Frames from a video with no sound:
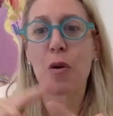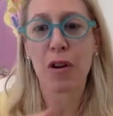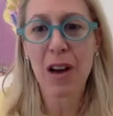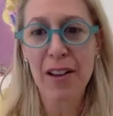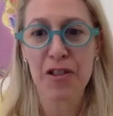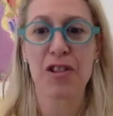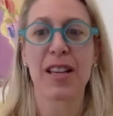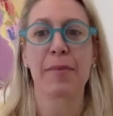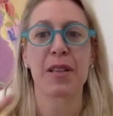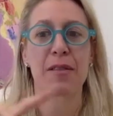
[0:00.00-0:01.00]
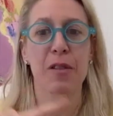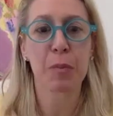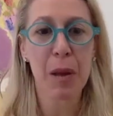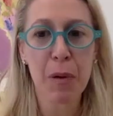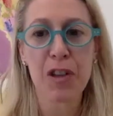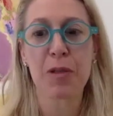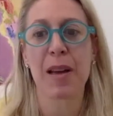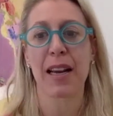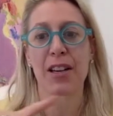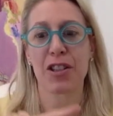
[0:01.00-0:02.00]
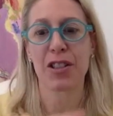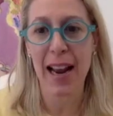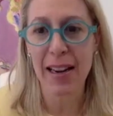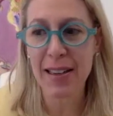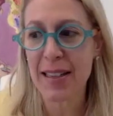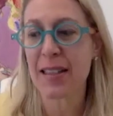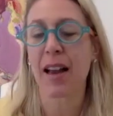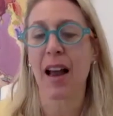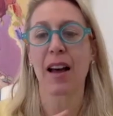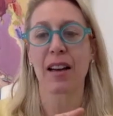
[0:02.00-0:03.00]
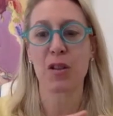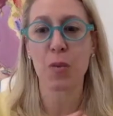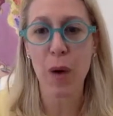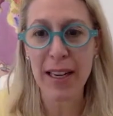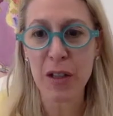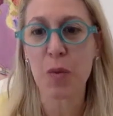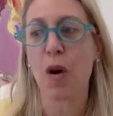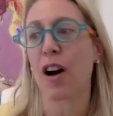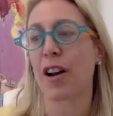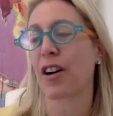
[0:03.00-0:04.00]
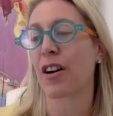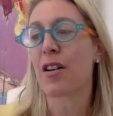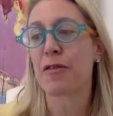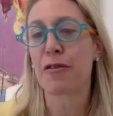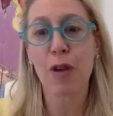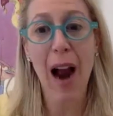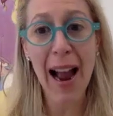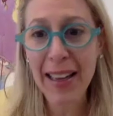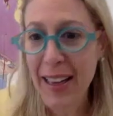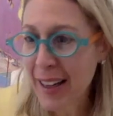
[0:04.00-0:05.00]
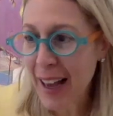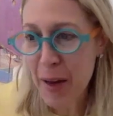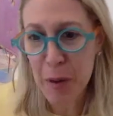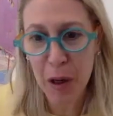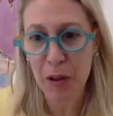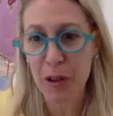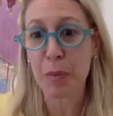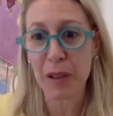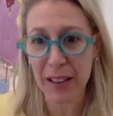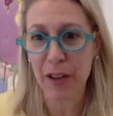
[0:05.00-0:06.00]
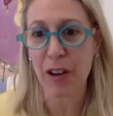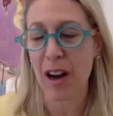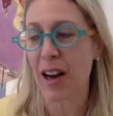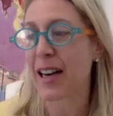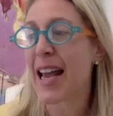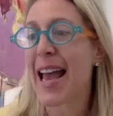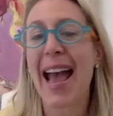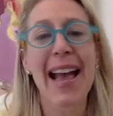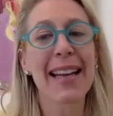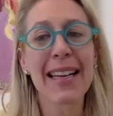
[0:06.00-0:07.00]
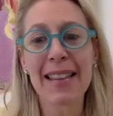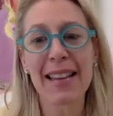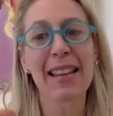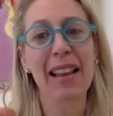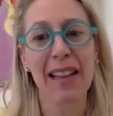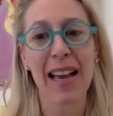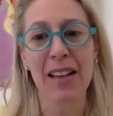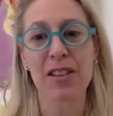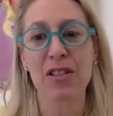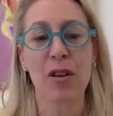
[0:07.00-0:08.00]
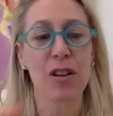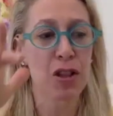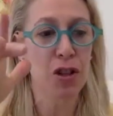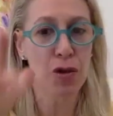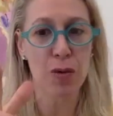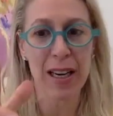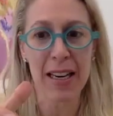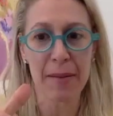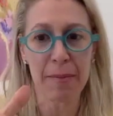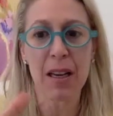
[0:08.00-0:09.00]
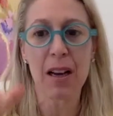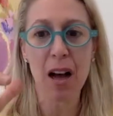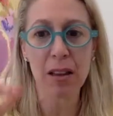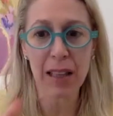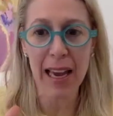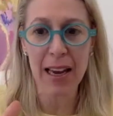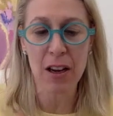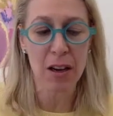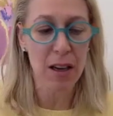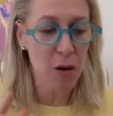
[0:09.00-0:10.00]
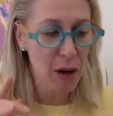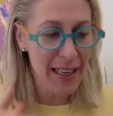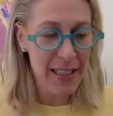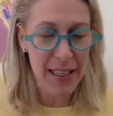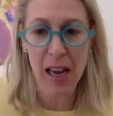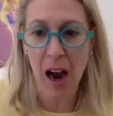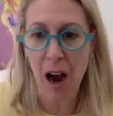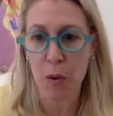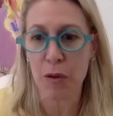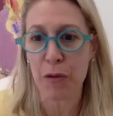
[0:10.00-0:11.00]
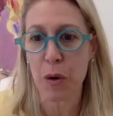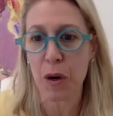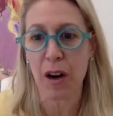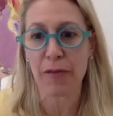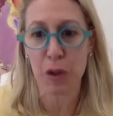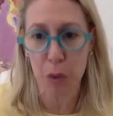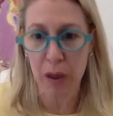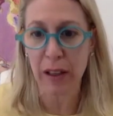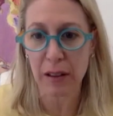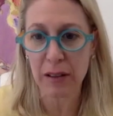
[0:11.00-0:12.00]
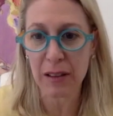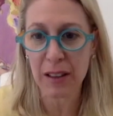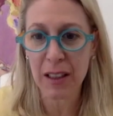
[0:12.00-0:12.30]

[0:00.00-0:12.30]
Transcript: oral contraceptives, blood pressure medications, antipsychotics, wastewater, fracking chemicals, believe it or not, anything that lands on a stream, a lake, or into the aquifer of soil